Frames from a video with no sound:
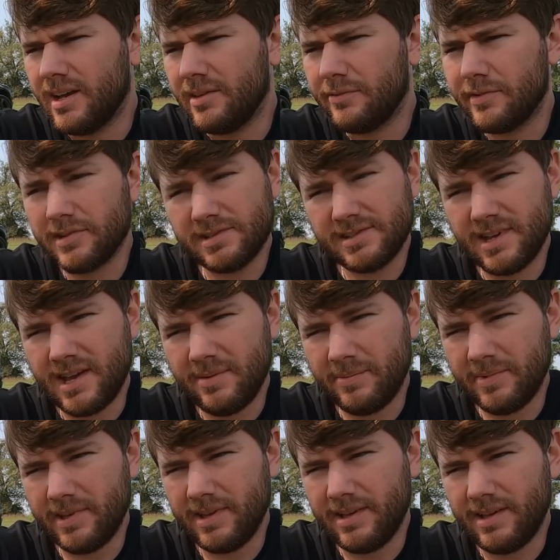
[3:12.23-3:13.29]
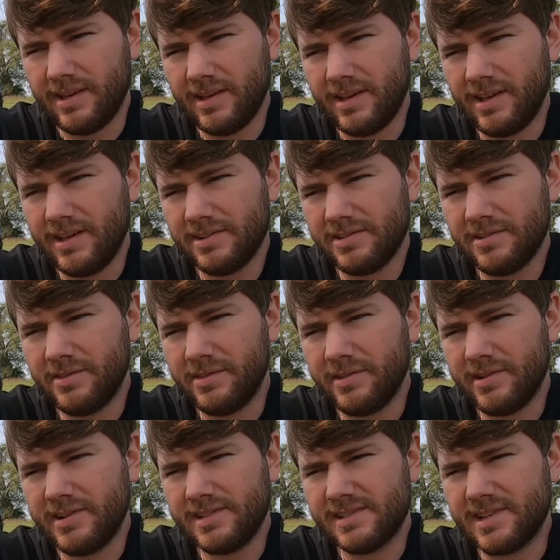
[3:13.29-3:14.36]
first stop
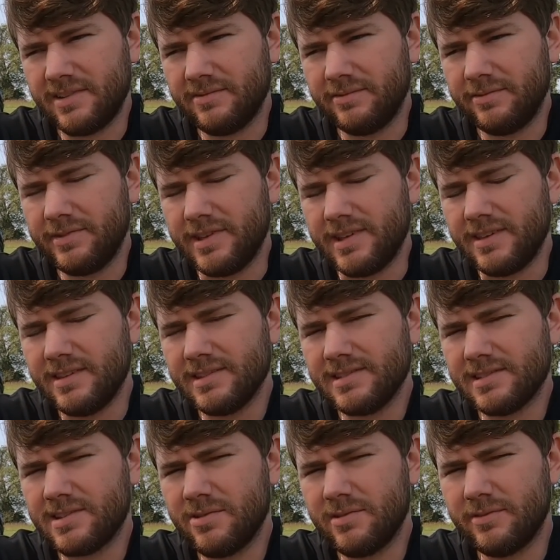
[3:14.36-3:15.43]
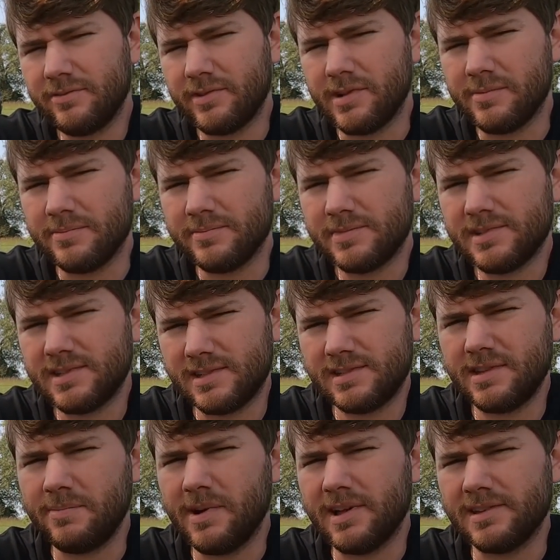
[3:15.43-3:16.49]
137 feet, and this is going from
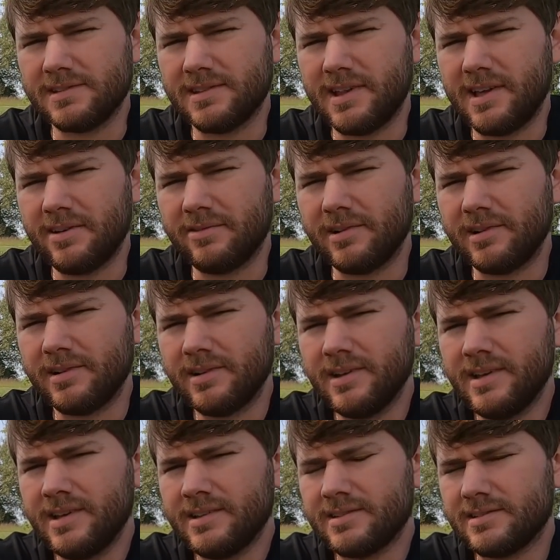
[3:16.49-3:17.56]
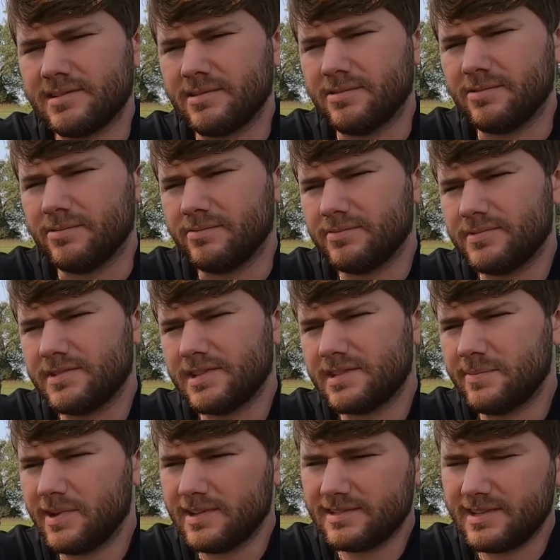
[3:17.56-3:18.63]
60 miles an hour. So
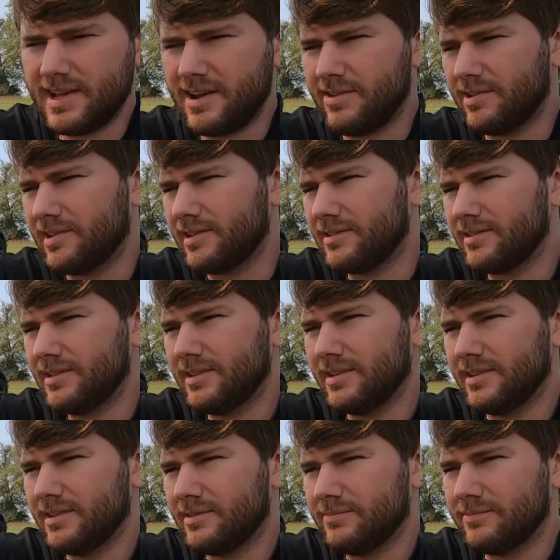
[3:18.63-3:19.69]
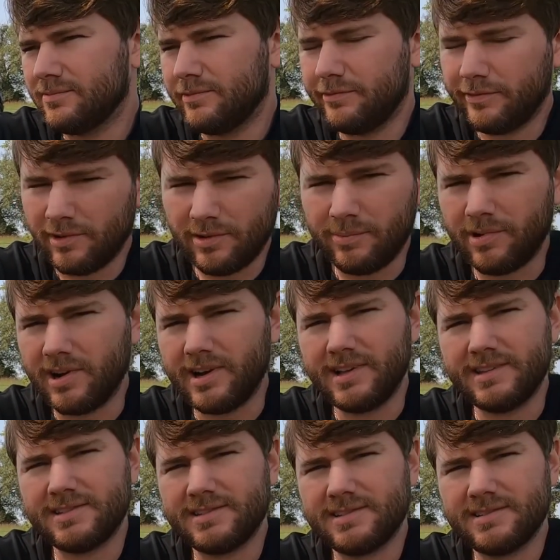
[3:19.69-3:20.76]
60 miles an hour, full
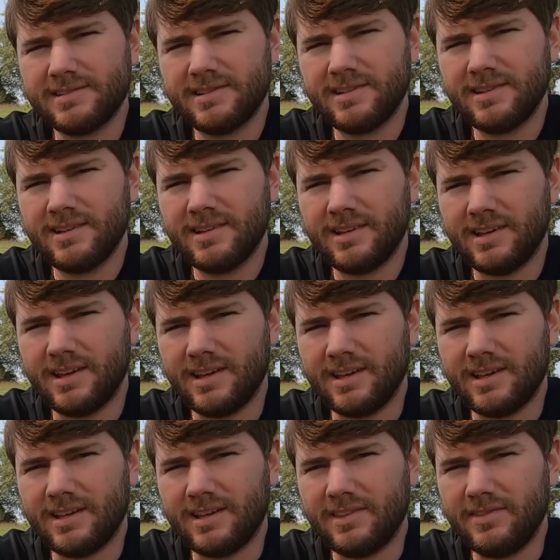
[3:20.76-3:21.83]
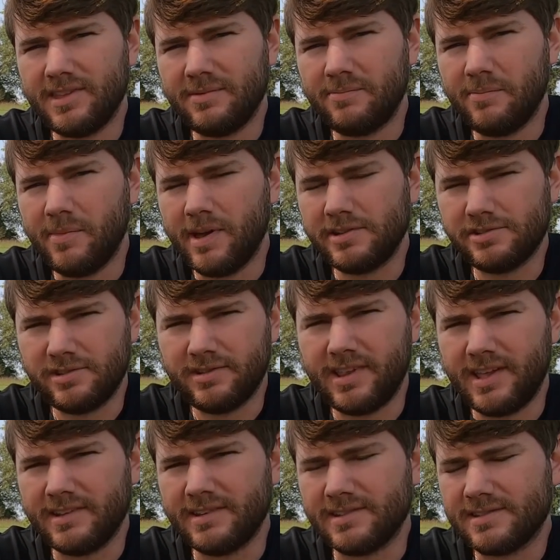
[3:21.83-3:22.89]
brakes, and then measuring
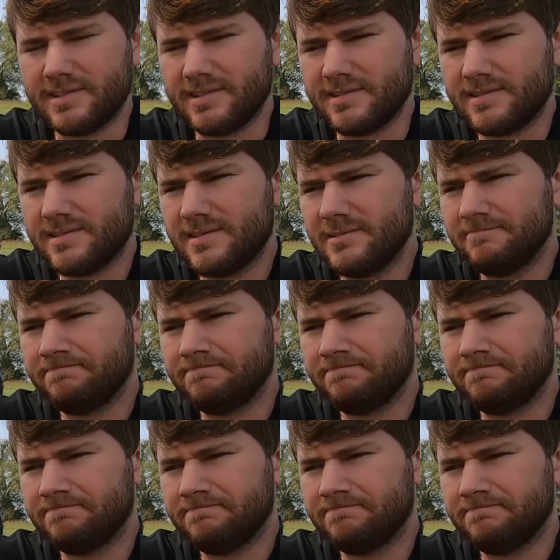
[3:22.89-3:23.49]
that distance.